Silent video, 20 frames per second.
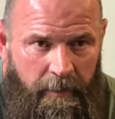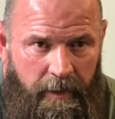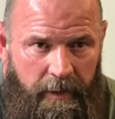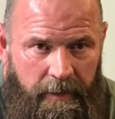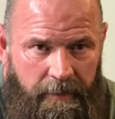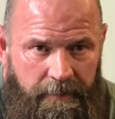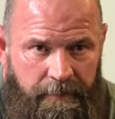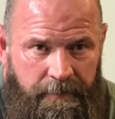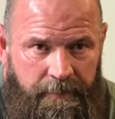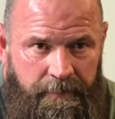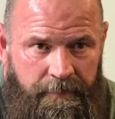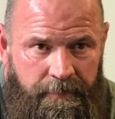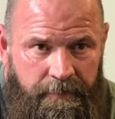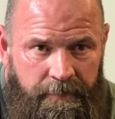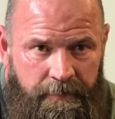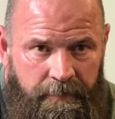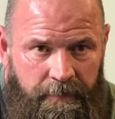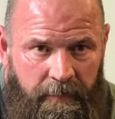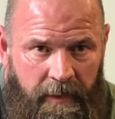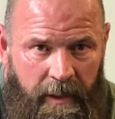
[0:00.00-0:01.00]
But
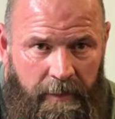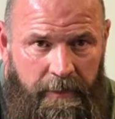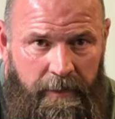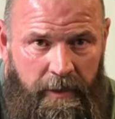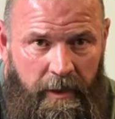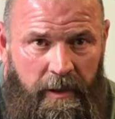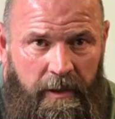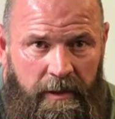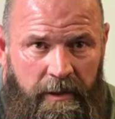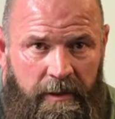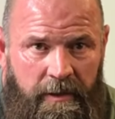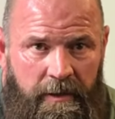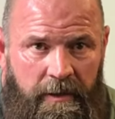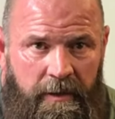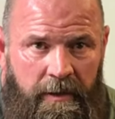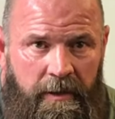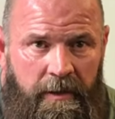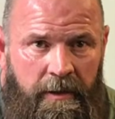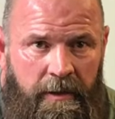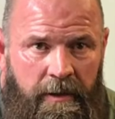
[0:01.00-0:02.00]
I'm strong.
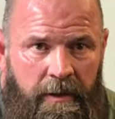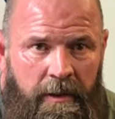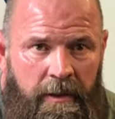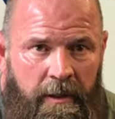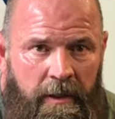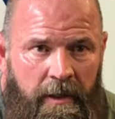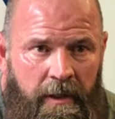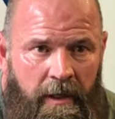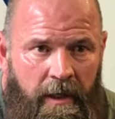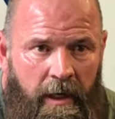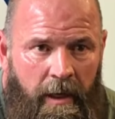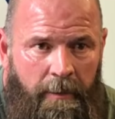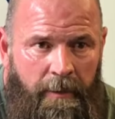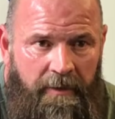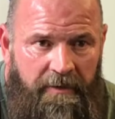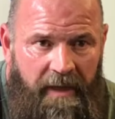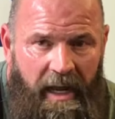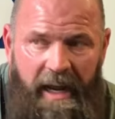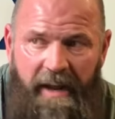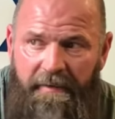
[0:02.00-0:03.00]
I
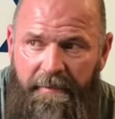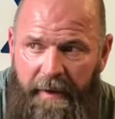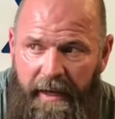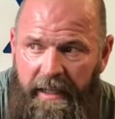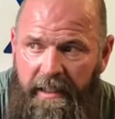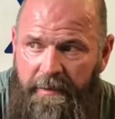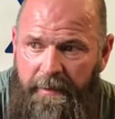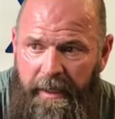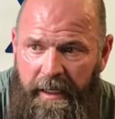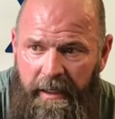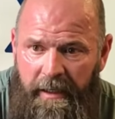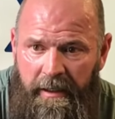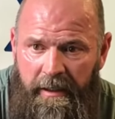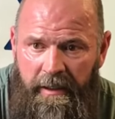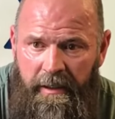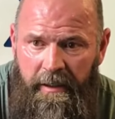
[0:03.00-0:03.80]
mean, if Dave beats me,